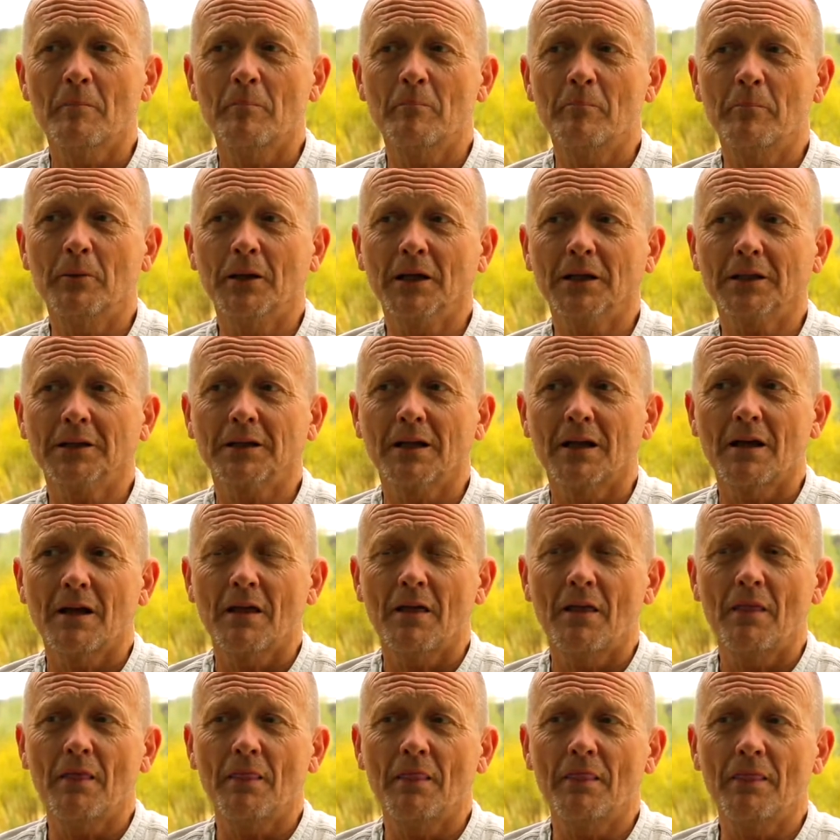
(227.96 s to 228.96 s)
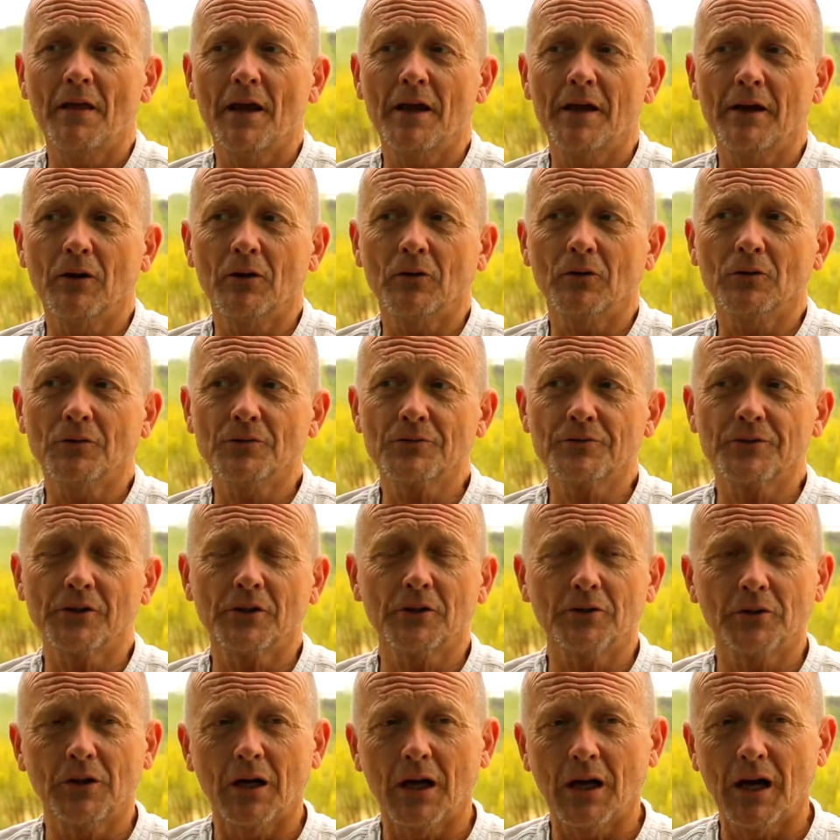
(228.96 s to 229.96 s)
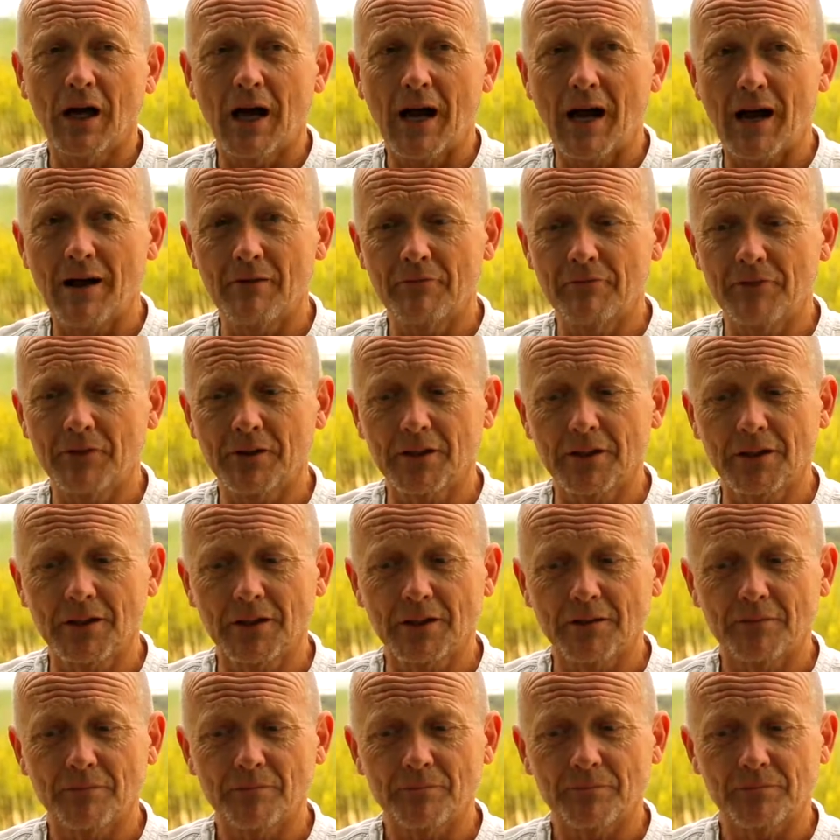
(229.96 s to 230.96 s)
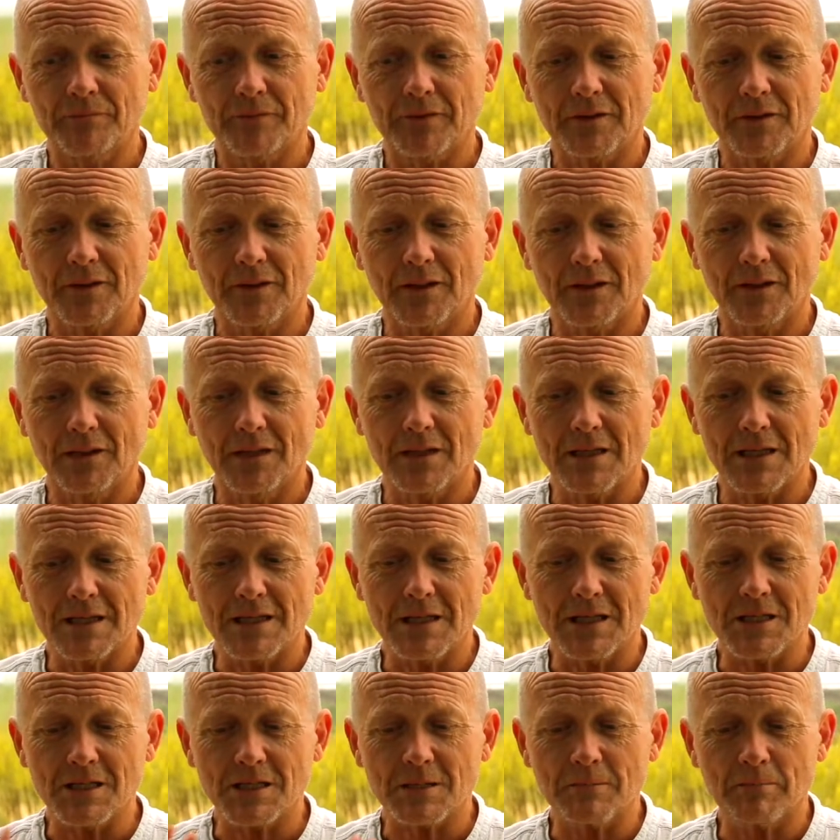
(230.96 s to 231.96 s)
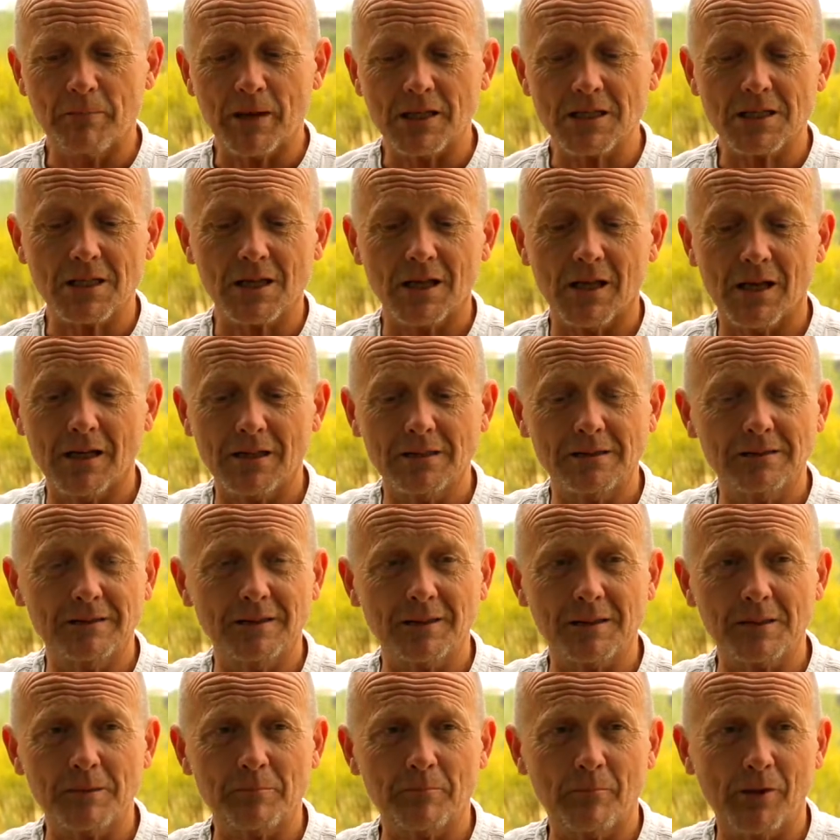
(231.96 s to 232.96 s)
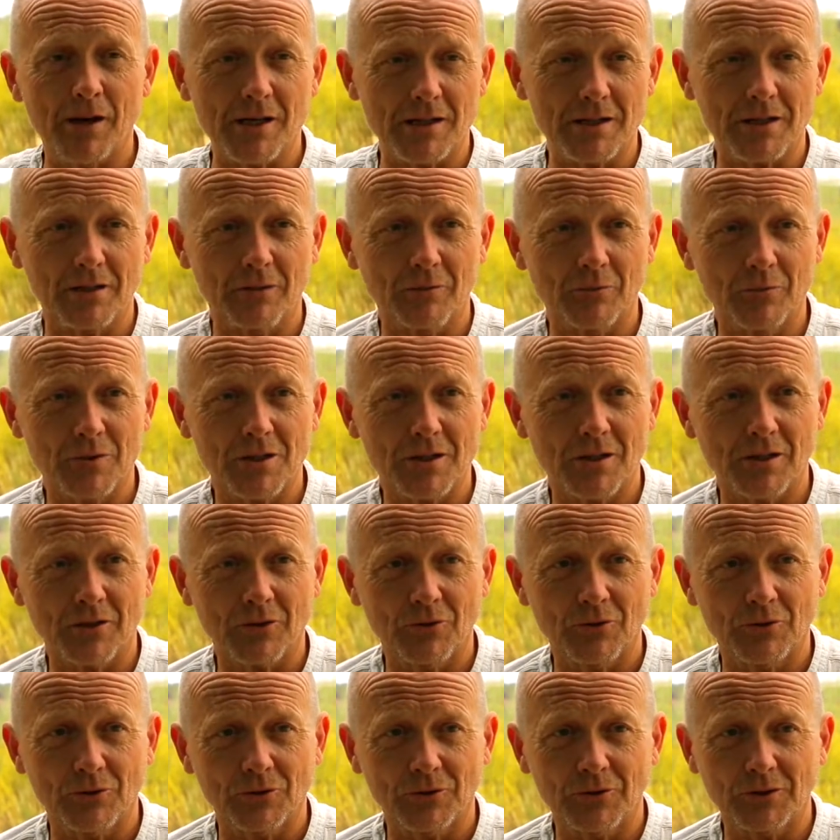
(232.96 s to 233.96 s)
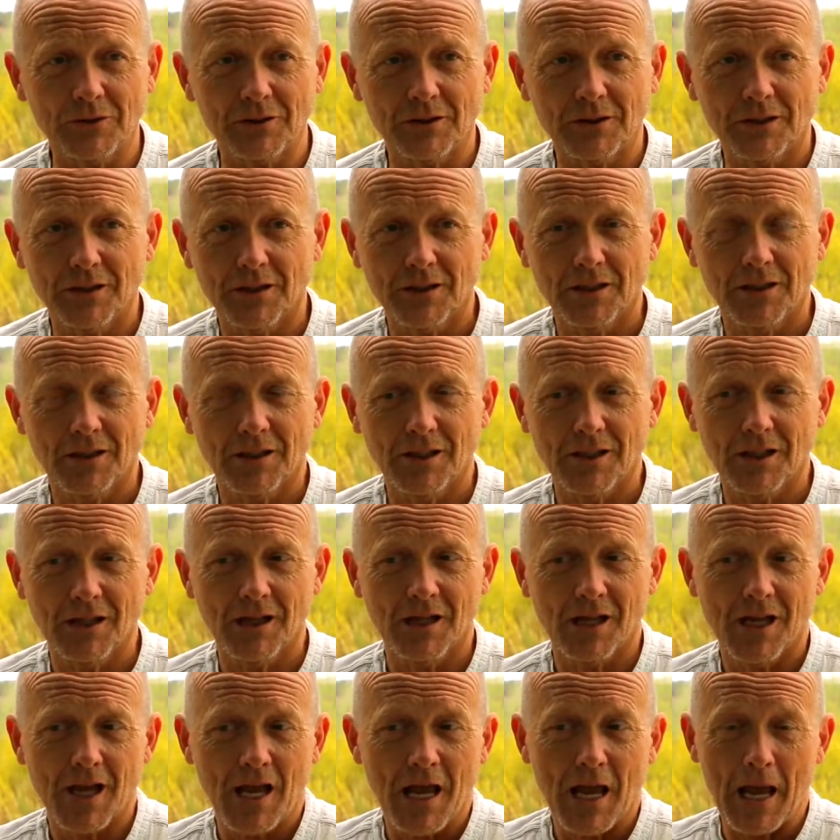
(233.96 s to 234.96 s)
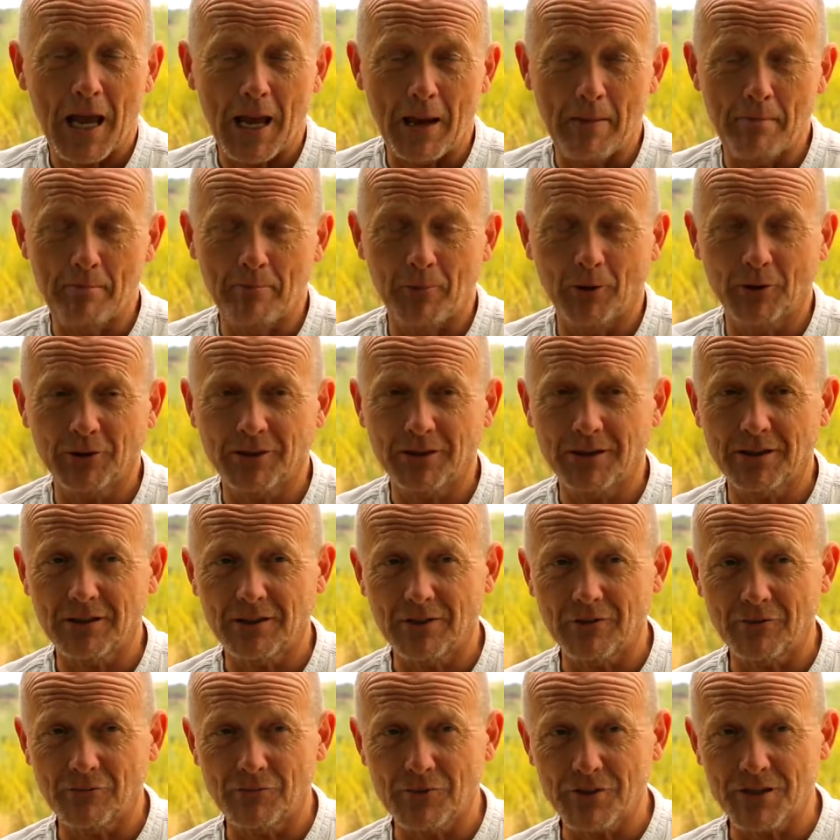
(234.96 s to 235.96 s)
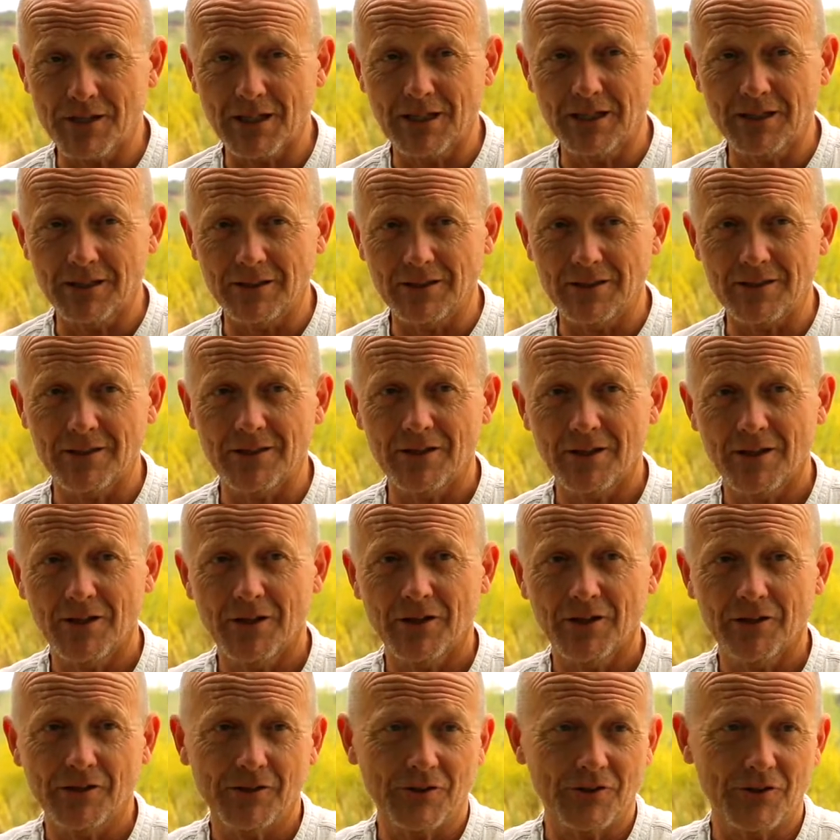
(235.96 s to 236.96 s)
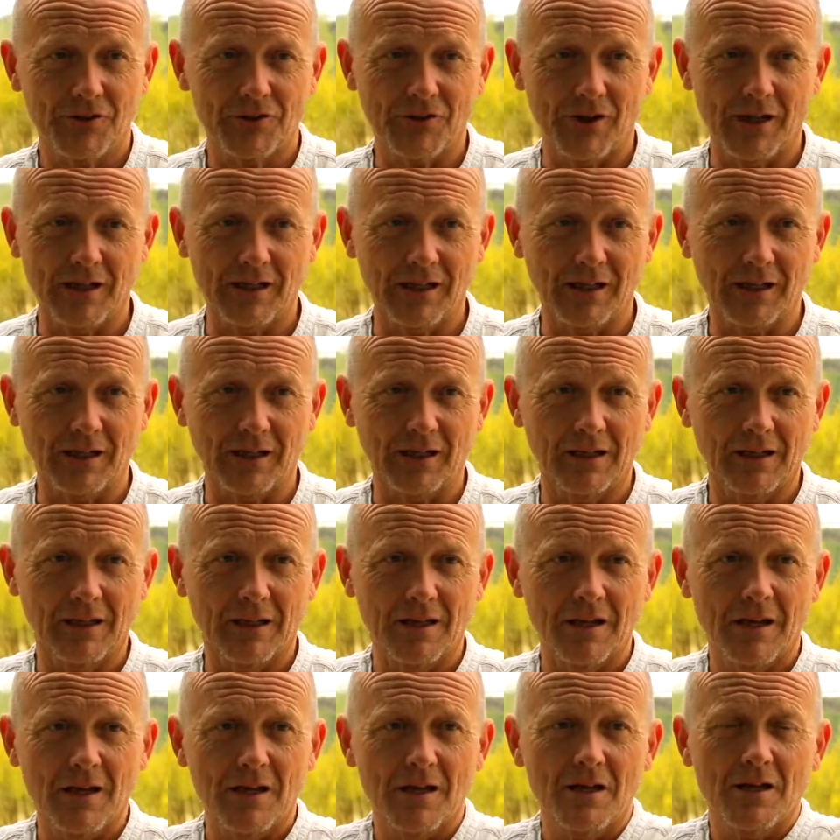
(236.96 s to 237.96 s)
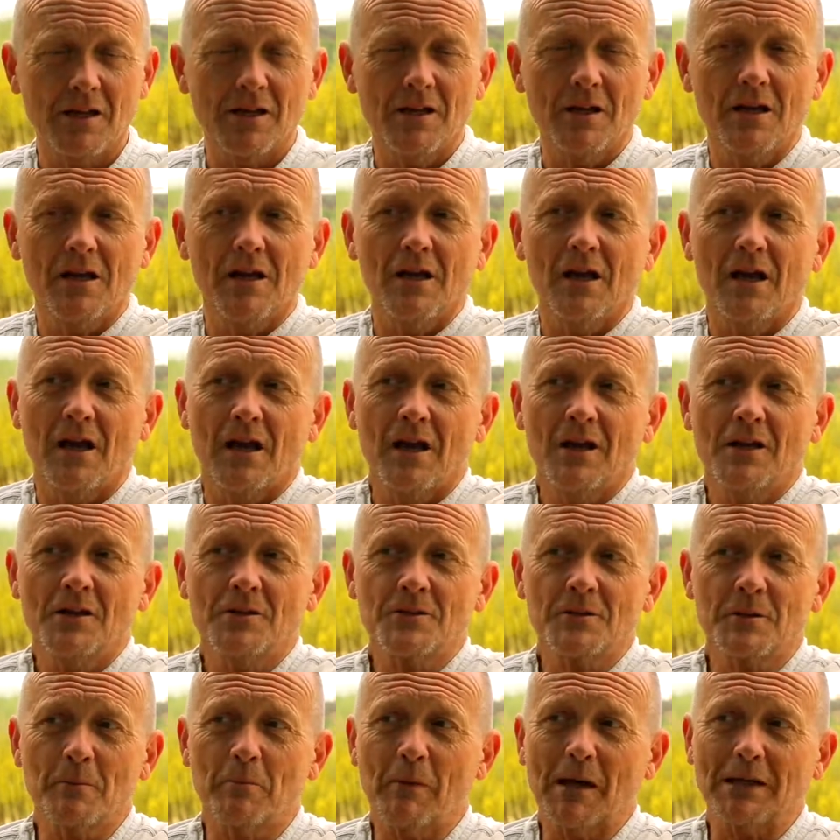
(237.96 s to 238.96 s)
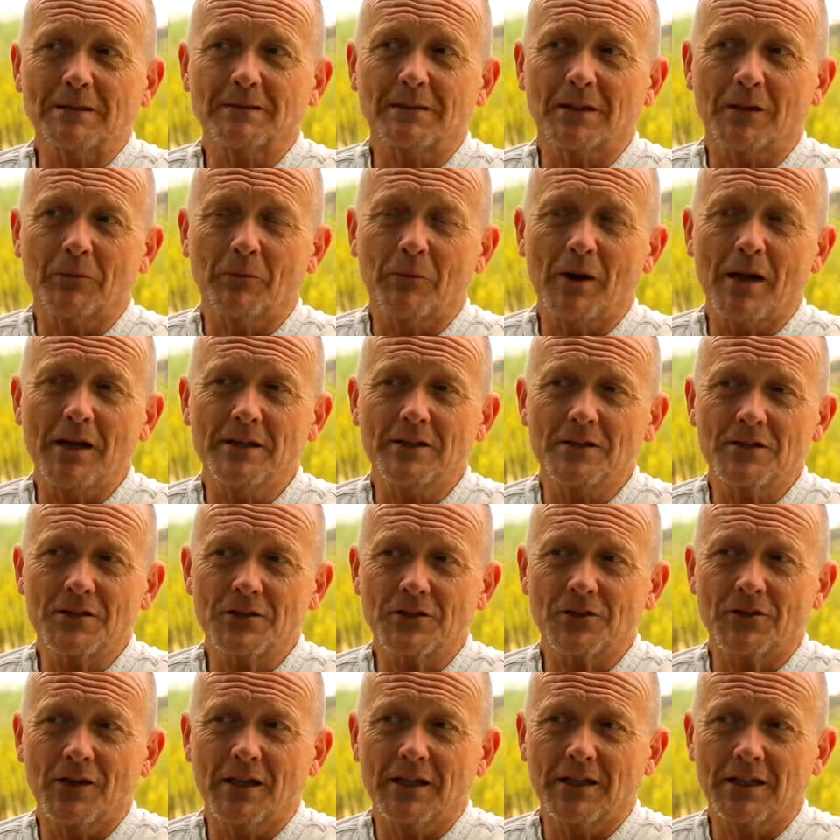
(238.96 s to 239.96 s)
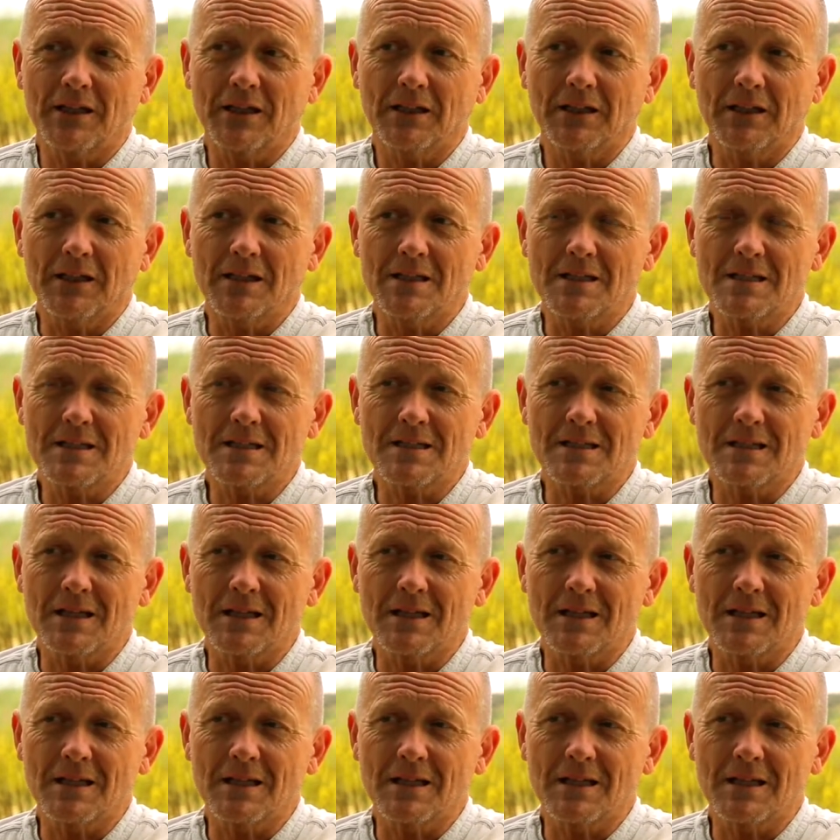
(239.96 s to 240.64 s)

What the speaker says: but they also have a specialized expression which I call embodied resilience training. Somatic awareness training is